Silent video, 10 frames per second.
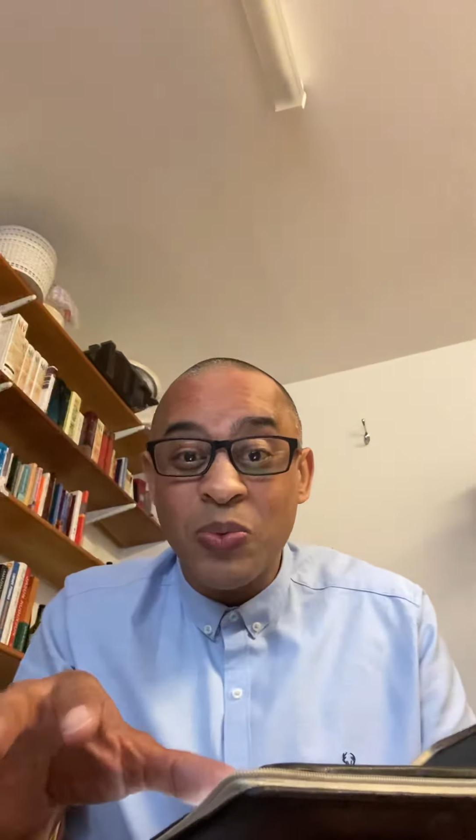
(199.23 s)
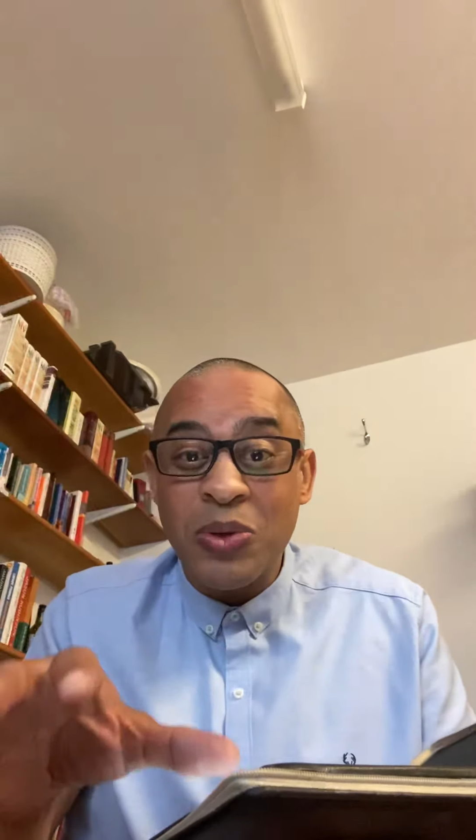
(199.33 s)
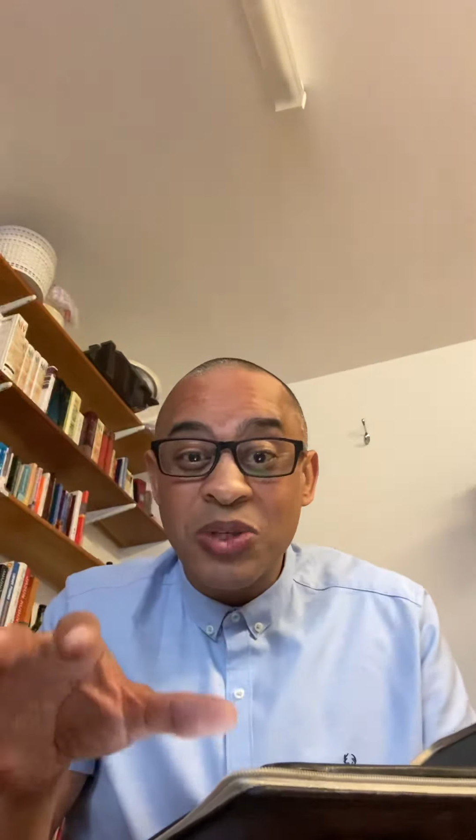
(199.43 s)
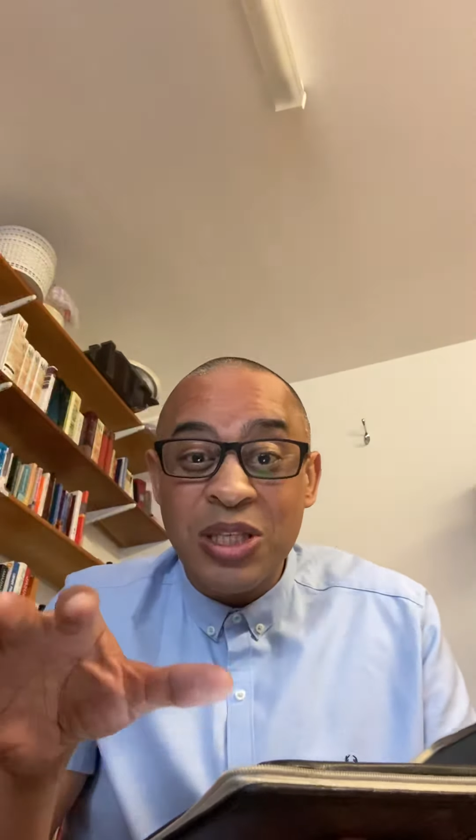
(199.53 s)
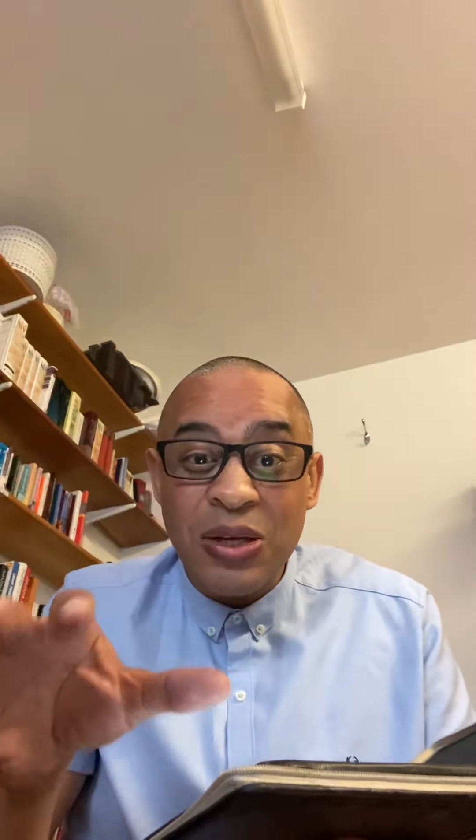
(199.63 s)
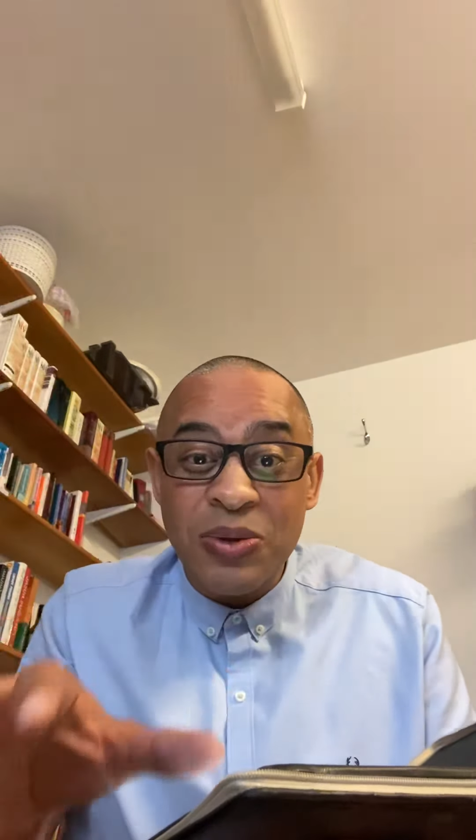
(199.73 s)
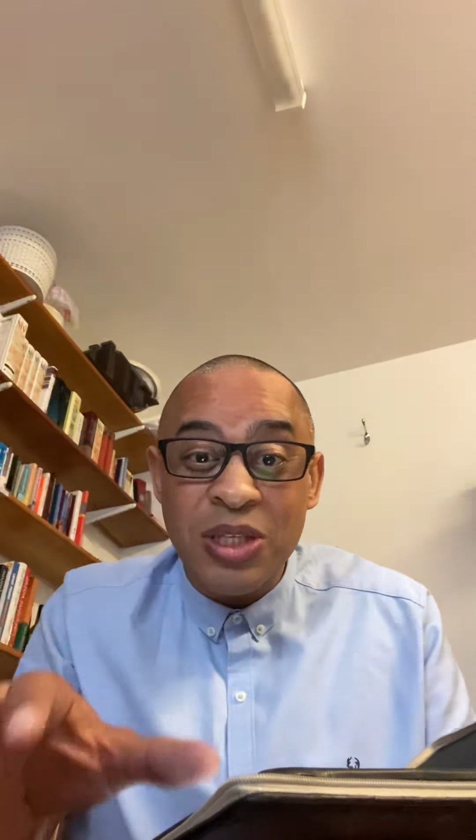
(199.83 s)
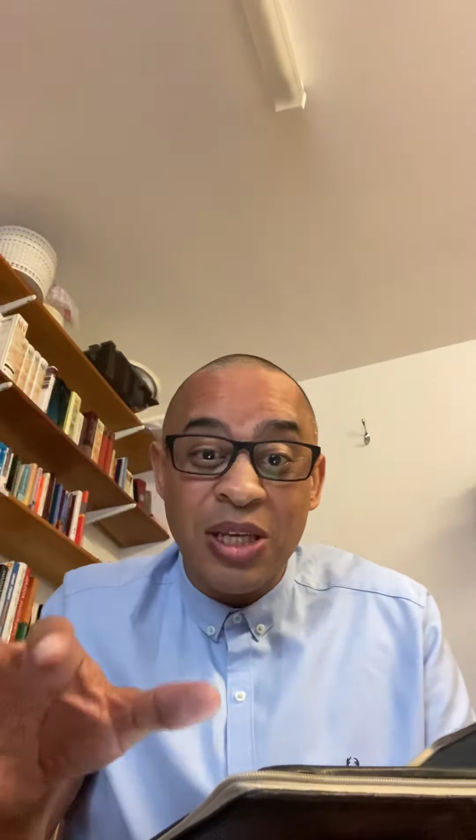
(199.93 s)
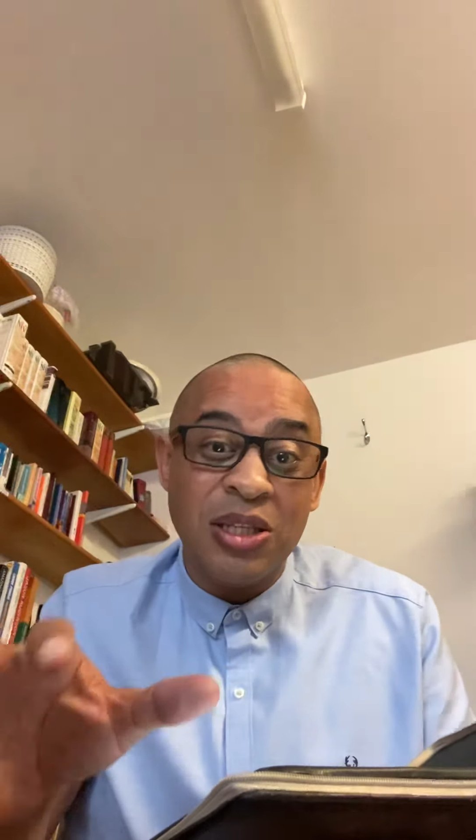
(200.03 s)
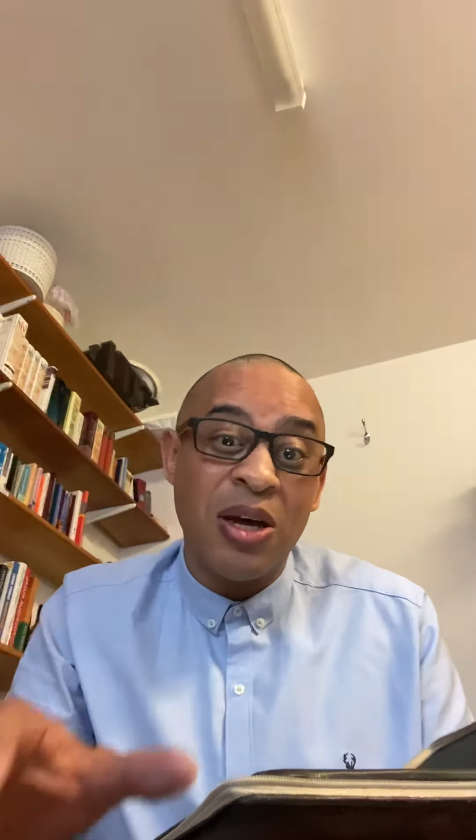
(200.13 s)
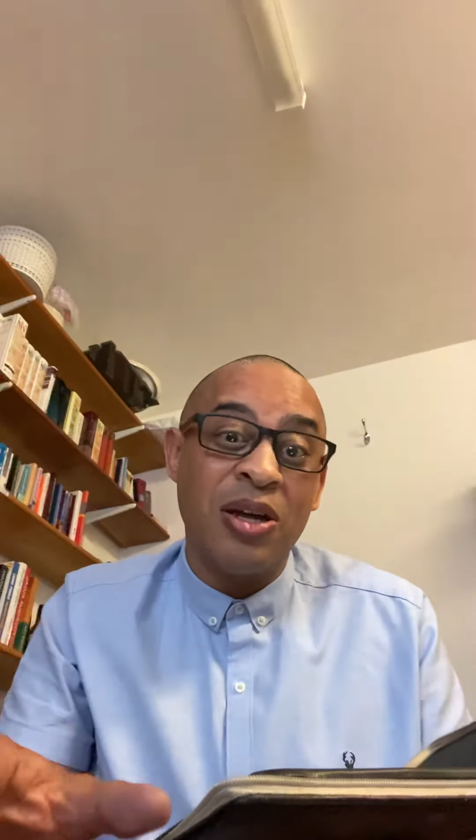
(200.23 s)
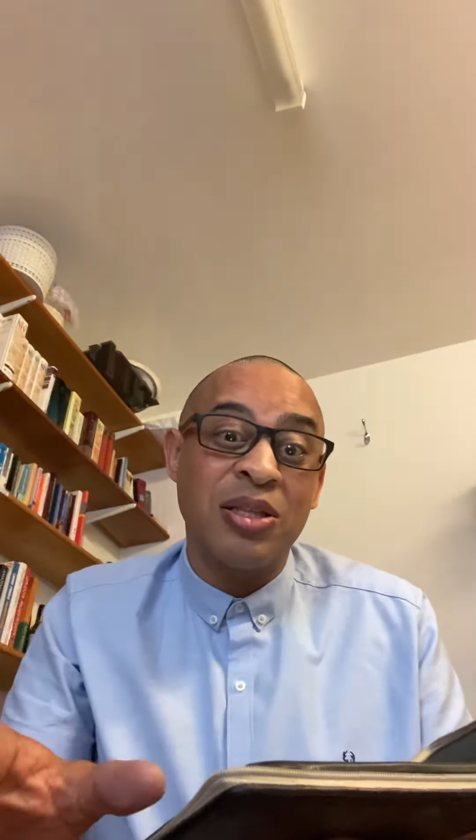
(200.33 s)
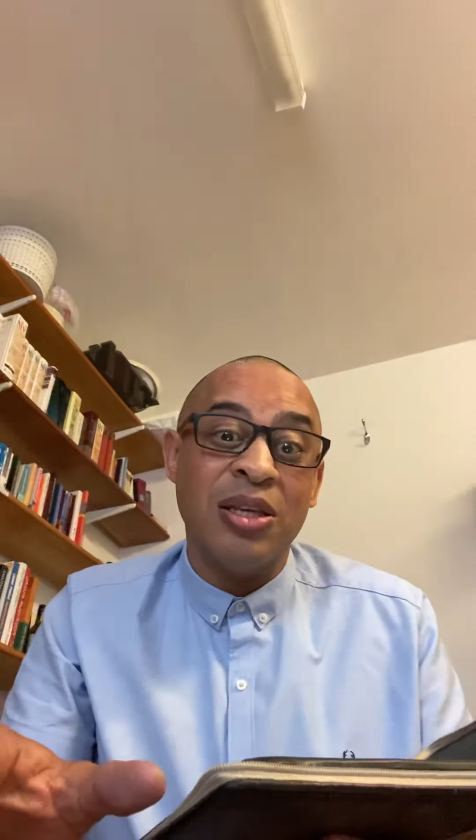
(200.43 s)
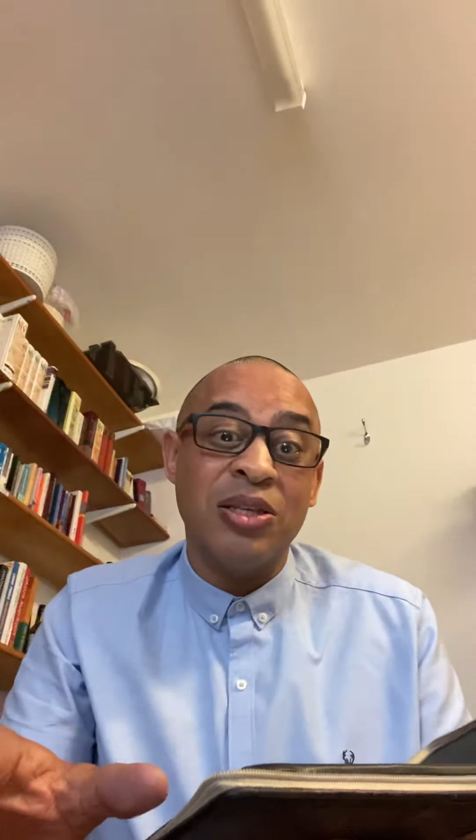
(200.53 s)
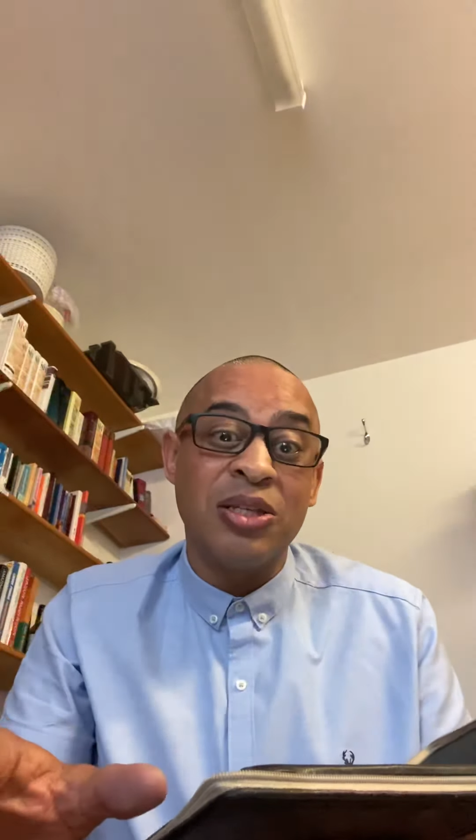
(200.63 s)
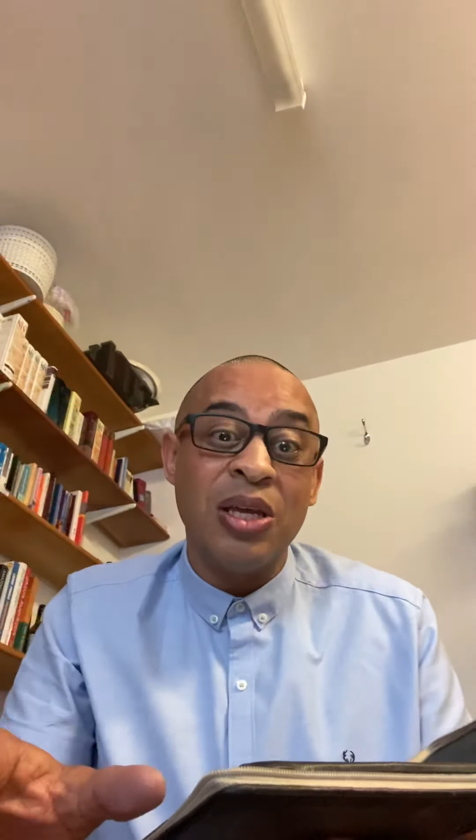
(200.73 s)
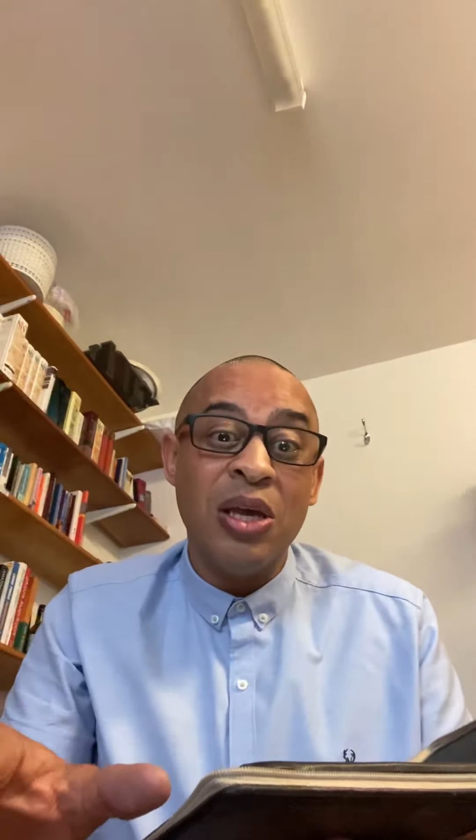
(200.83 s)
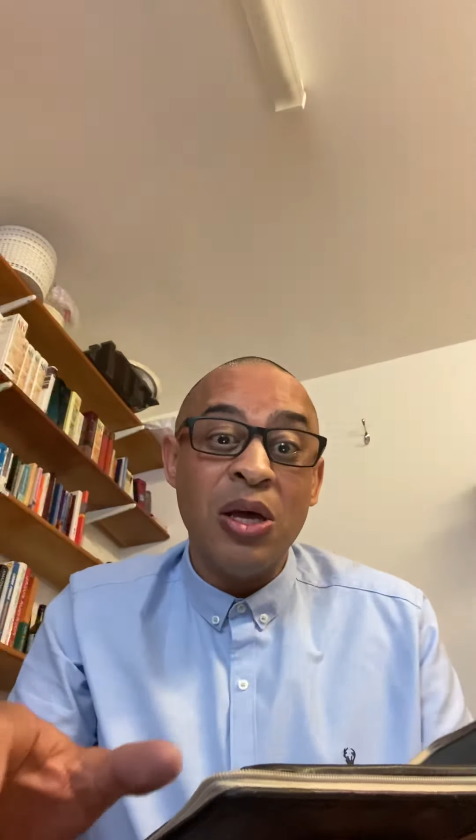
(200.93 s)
we'll still see darkness.